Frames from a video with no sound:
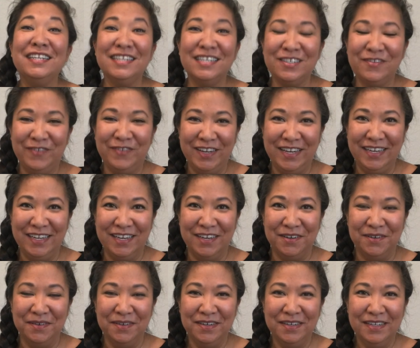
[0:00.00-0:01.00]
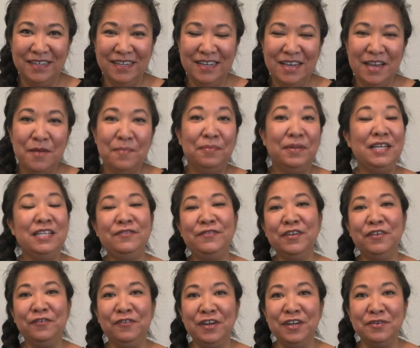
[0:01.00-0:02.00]
this video. Please feel
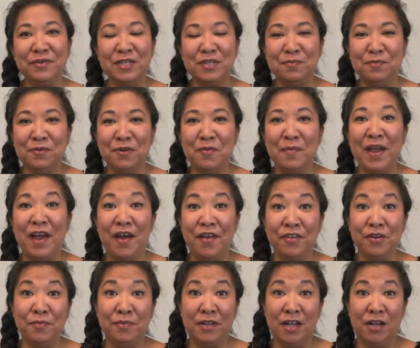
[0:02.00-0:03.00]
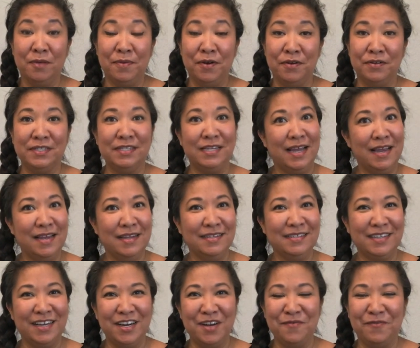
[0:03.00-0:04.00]
free to explore my other blog posts and
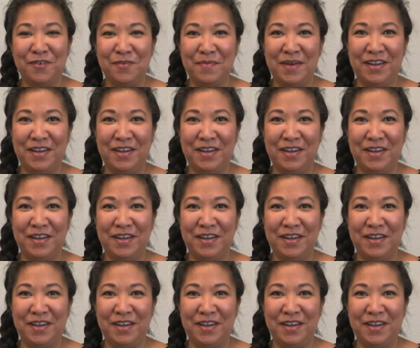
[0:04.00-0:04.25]
sign up for my